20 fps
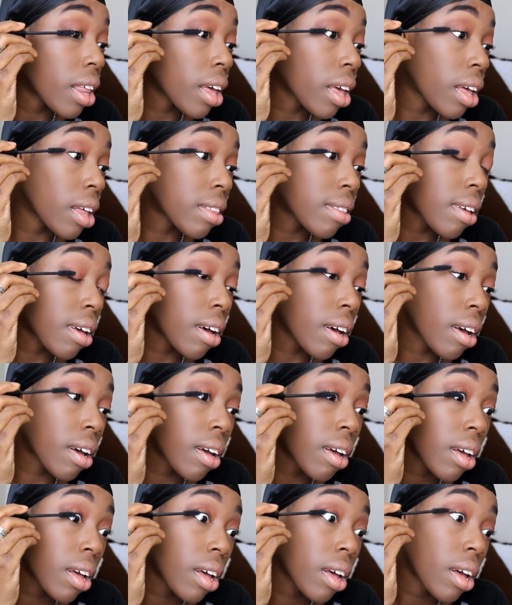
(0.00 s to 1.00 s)
Like, it's like
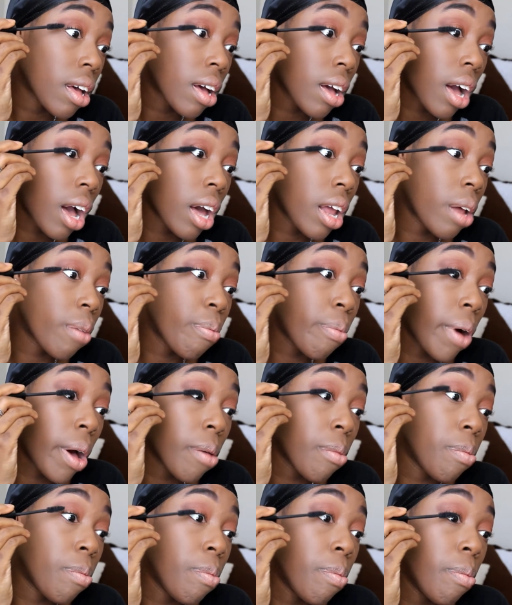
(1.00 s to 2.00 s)
kind of
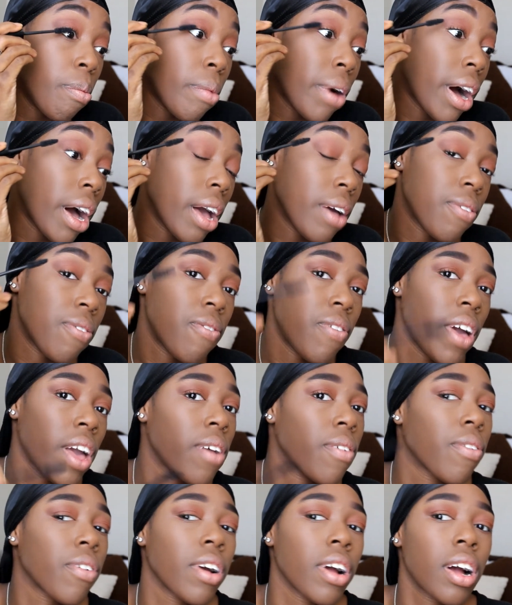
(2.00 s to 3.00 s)
my
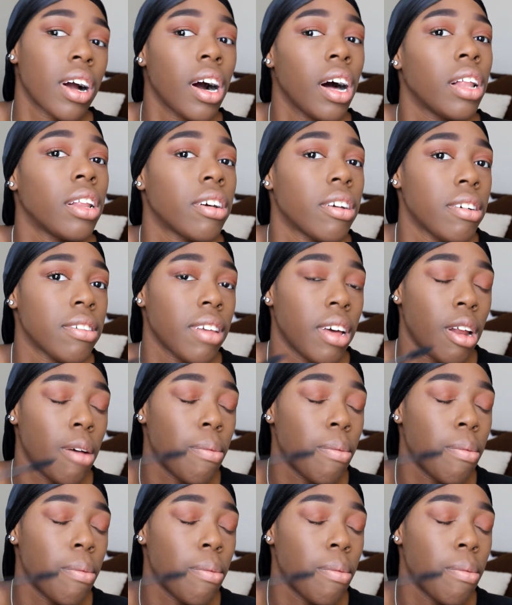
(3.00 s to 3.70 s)
favorite colors in a